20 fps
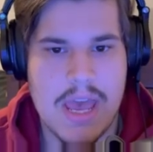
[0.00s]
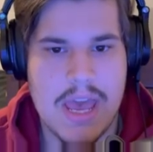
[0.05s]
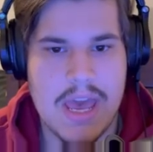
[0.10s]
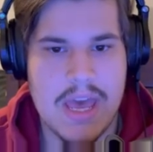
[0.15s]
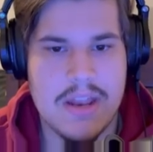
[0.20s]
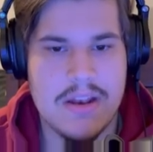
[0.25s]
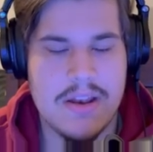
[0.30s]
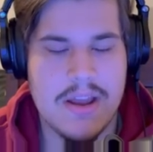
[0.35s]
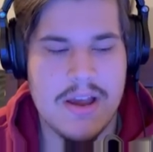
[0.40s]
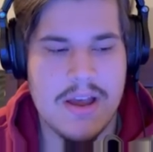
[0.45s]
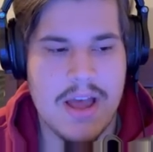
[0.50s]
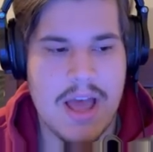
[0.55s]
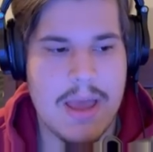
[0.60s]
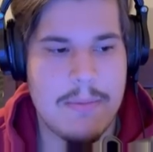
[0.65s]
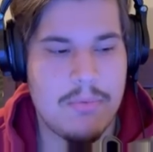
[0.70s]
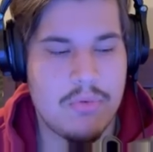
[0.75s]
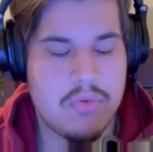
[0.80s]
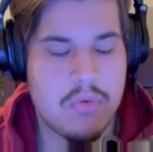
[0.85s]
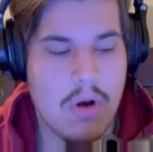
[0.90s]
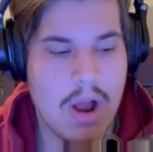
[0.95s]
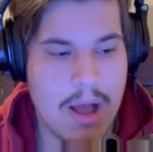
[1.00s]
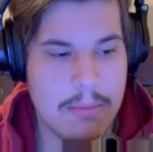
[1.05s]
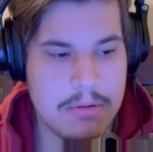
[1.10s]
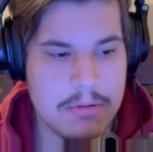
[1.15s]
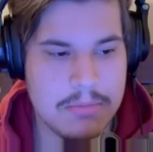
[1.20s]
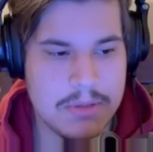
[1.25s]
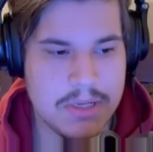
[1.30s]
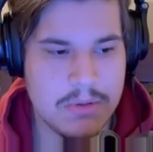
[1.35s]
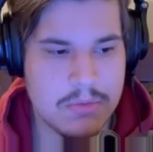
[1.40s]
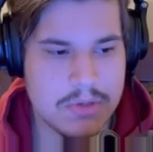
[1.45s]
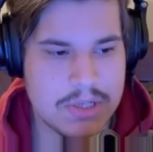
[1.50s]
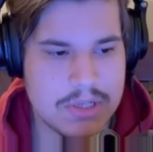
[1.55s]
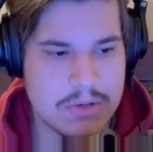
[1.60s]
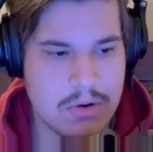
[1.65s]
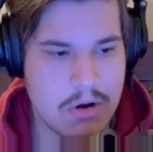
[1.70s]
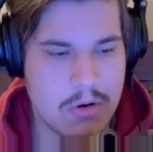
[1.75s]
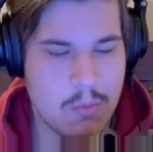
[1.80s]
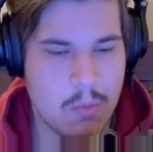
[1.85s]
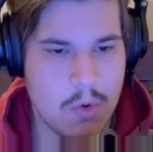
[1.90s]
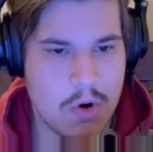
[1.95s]
And I probably will
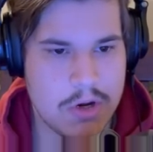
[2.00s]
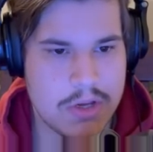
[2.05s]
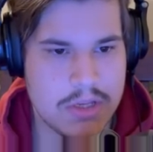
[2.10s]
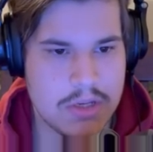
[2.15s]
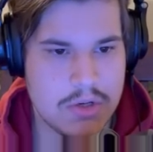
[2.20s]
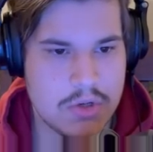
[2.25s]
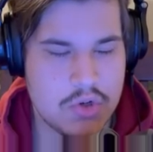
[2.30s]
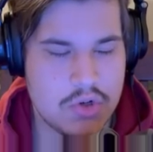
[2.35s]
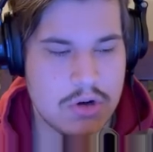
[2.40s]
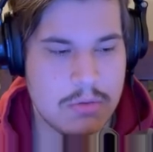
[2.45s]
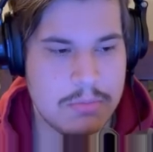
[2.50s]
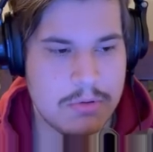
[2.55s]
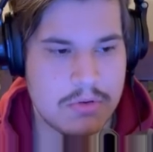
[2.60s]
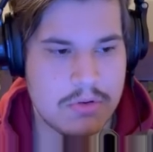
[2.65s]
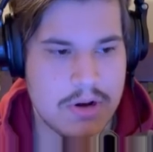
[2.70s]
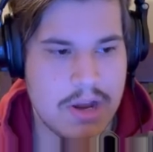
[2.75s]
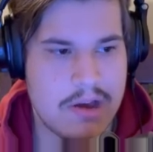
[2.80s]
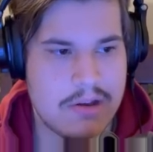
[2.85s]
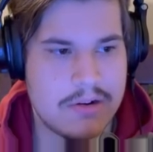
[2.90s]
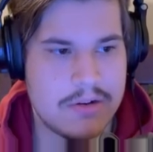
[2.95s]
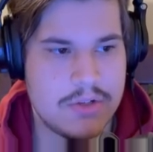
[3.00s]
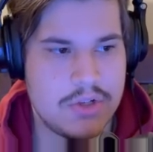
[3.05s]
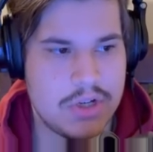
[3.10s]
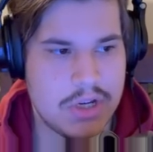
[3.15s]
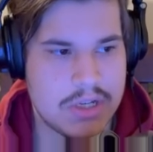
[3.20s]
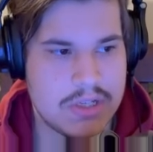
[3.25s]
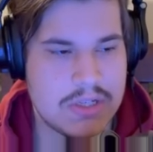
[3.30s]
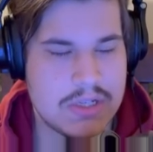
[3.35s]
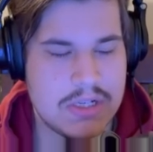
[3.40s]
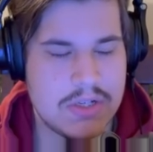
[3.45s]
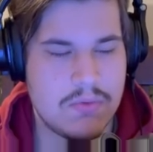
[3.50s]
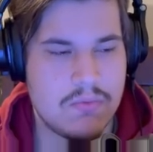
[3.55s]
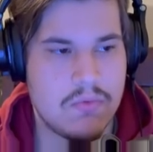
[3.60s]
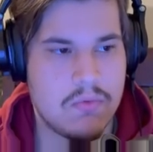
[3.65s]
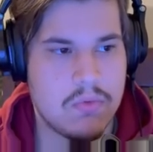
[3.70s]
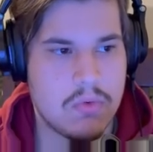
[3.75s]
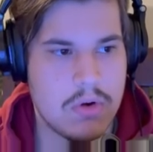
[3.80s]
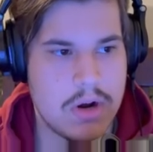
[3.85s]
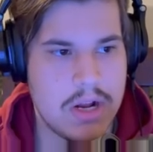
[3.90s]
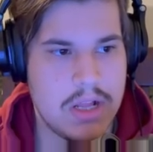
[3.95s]
start working to triple crown her just to
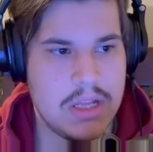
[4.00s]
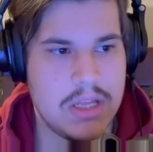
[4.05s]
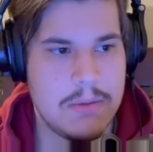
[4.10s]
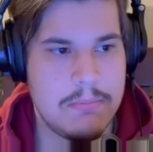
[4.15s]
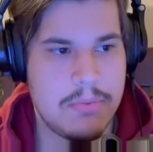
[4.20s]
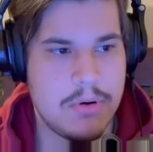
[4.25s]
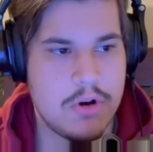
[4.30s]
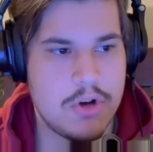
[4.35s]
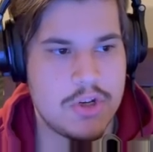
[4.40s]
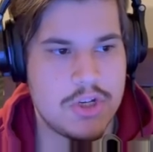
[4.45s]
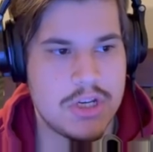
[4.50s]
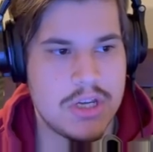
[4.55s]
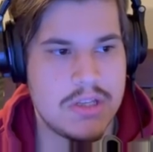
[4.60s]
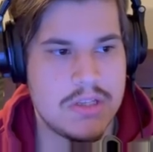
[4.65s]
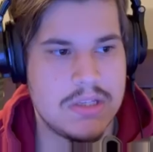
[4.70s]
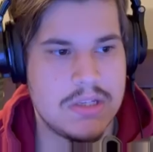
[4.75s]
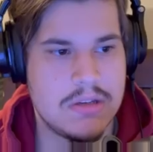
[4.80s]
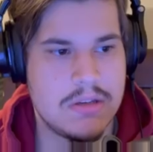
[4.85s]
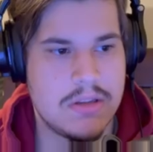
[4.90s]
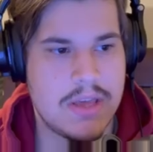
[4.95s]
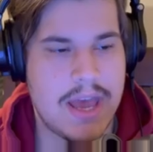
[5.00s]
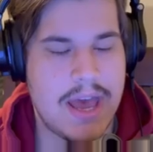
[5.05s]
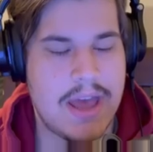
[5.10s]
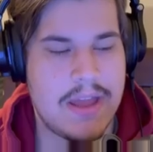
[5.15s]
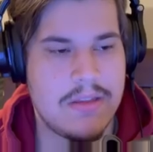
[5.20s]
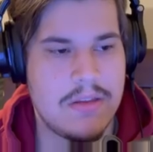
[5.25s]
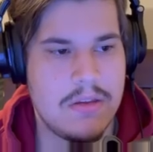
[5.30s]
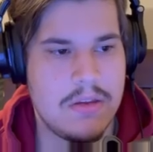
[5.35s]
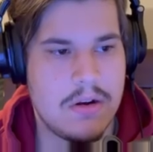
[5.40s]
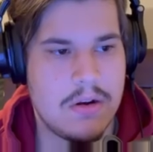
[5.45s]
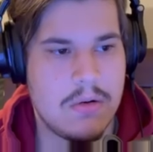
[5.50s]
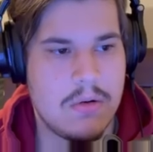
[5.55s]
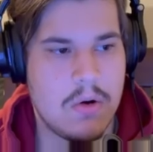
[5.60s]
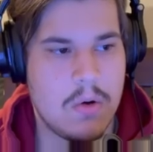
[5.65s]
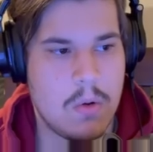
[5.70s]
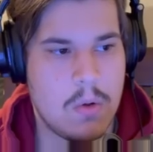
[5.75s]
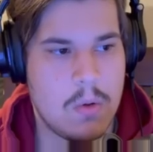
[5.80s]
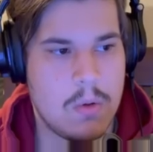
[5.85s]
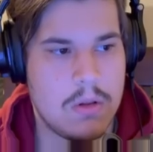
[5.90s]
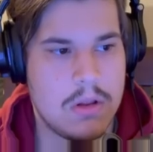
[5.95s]
really push into that, you know,
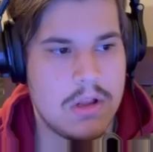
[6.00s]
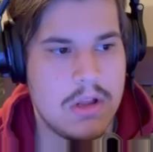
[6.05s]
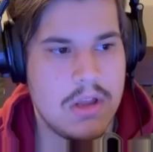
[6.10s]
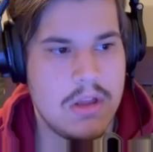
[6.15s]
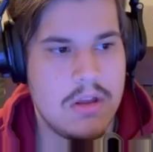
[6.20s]
whole,